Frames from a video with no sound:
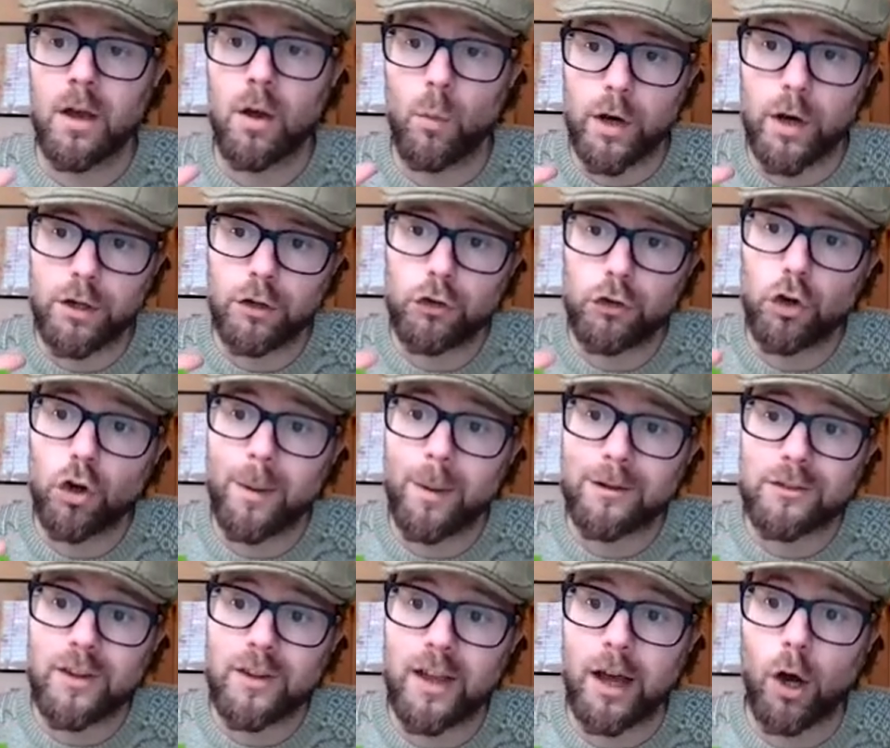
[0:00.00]
We're going to talk
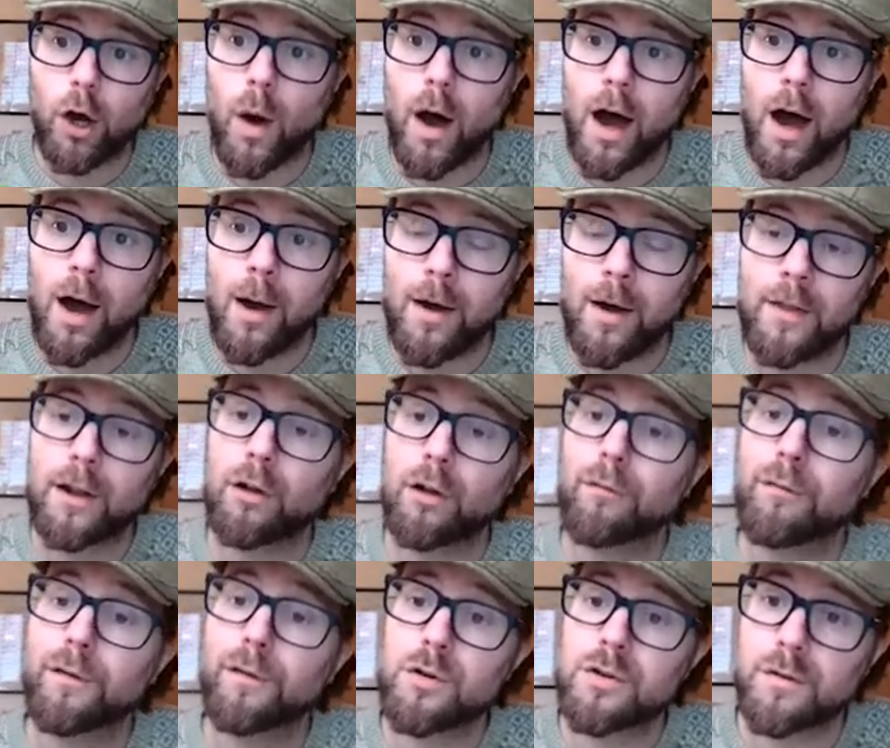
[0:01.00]
about terroir, and then on
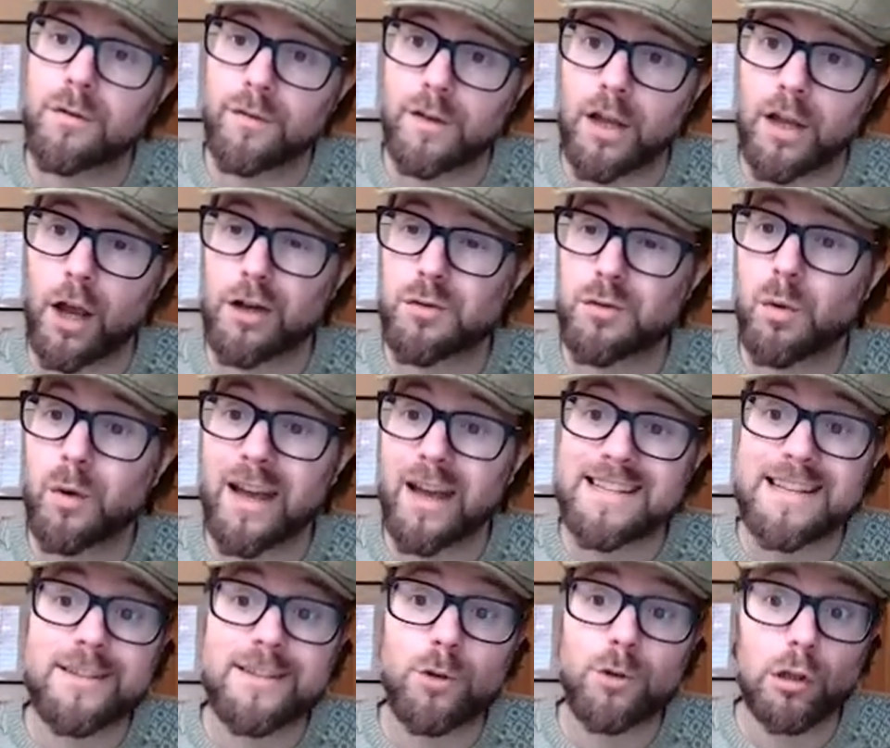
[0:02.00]
future videos, we'll
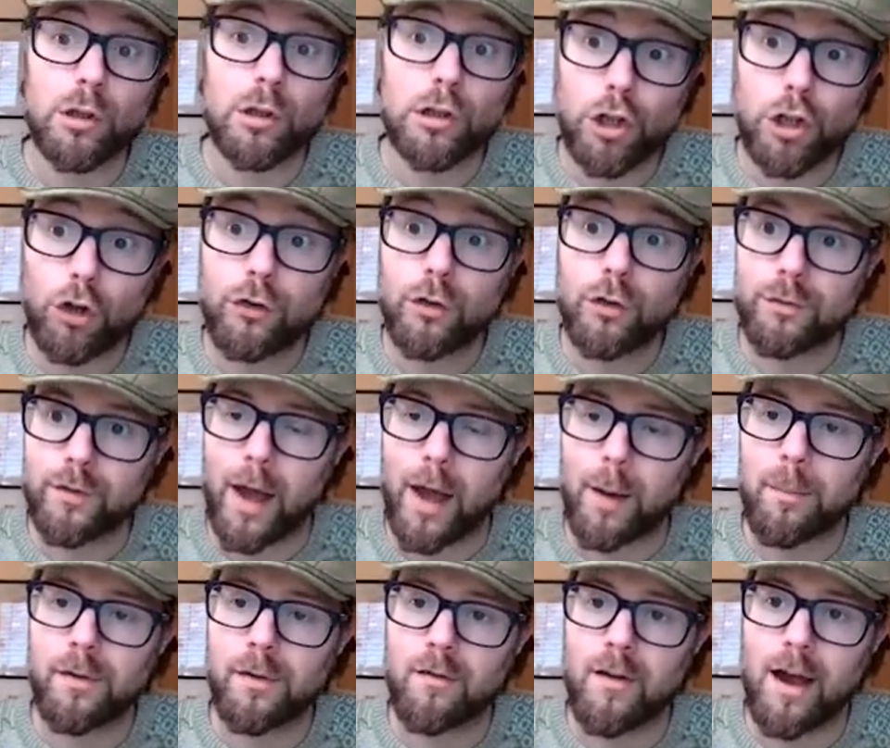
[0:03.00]
get into a lot of
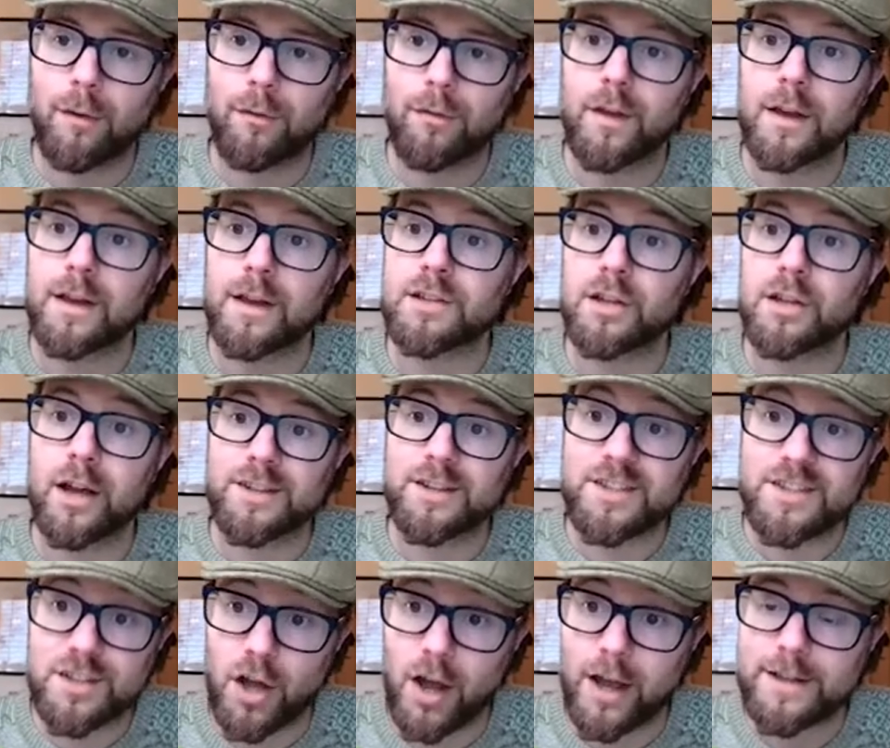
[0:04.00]
depth around things like
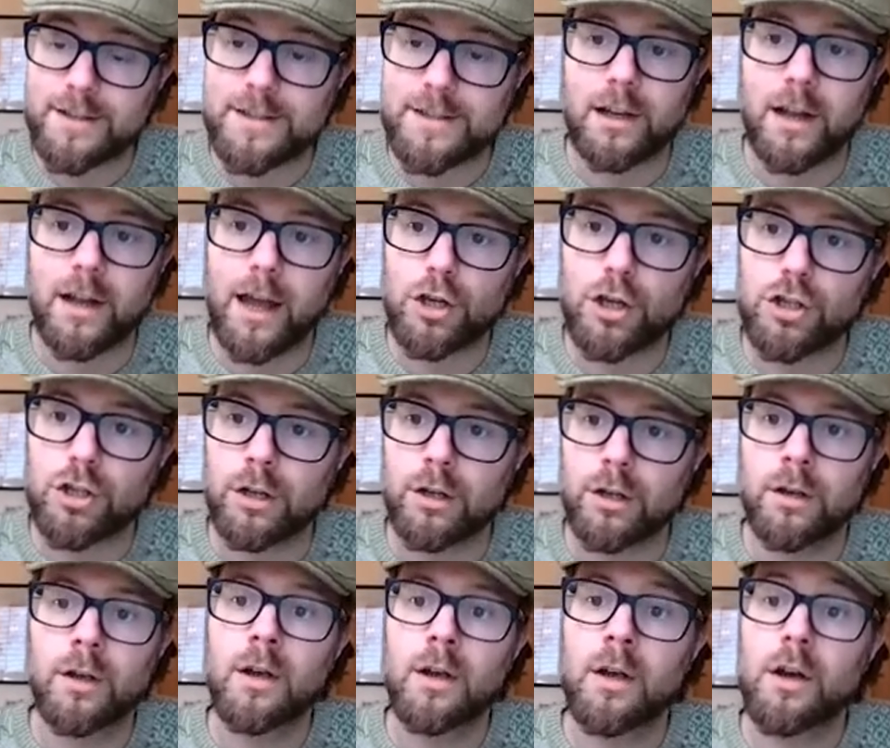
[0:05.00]
site
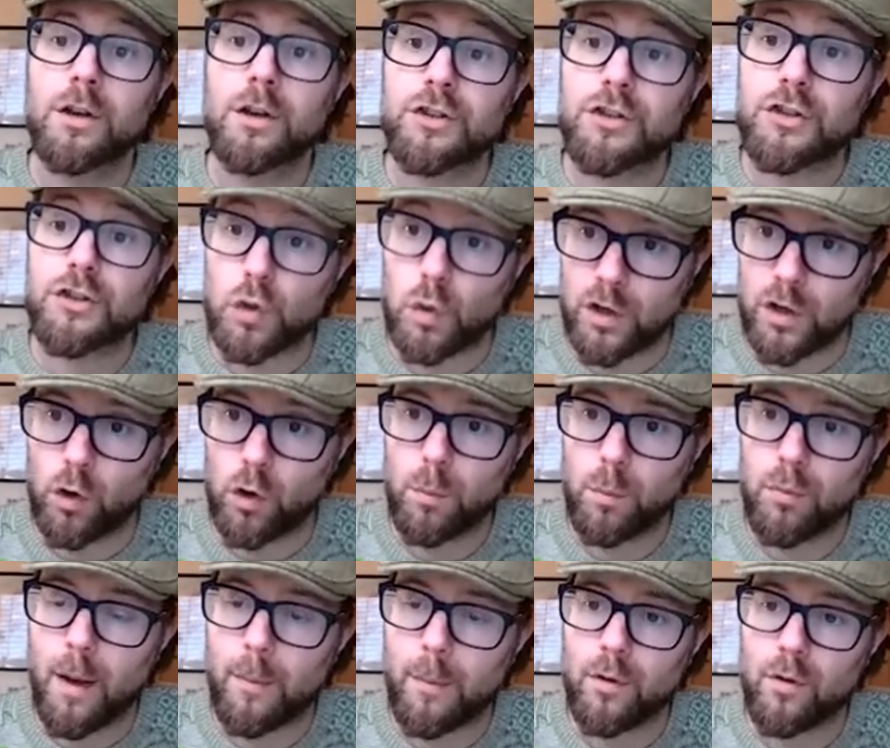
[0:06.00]
selection, soil
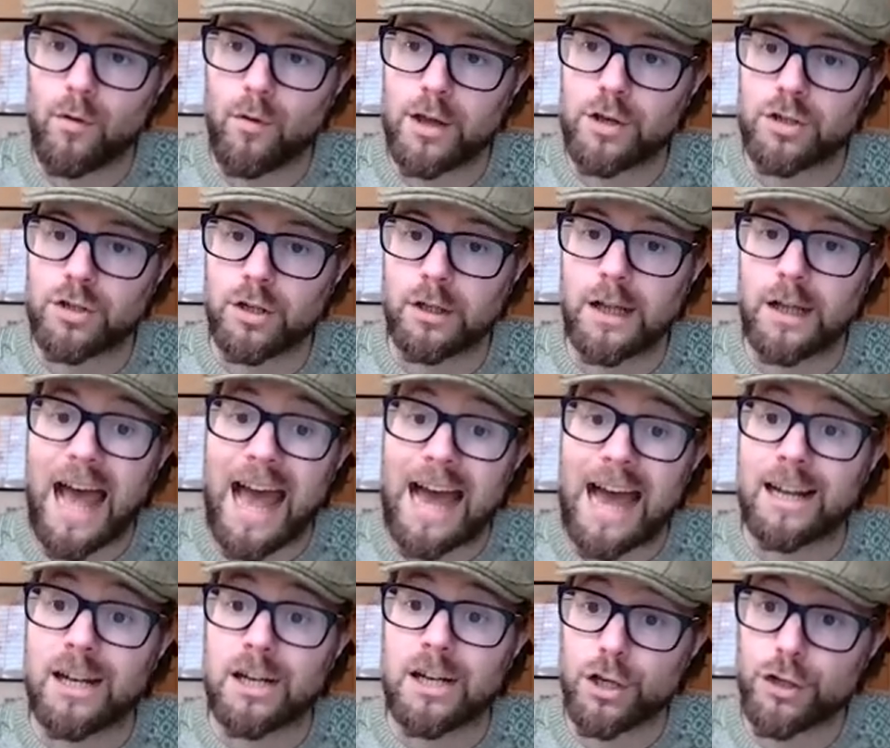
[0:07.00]
preparation,
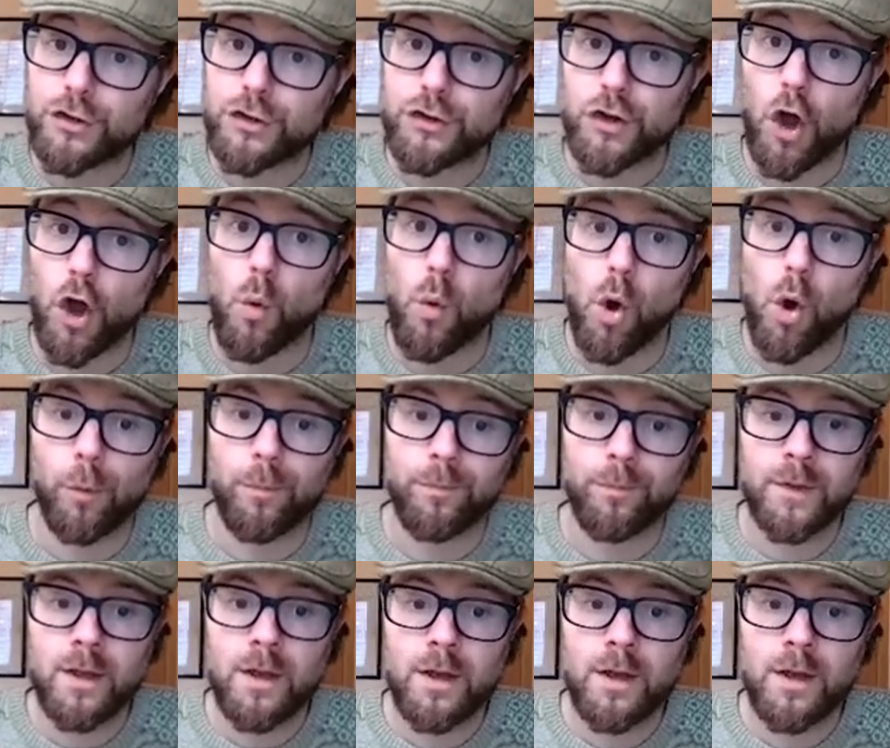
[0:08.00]
and so on.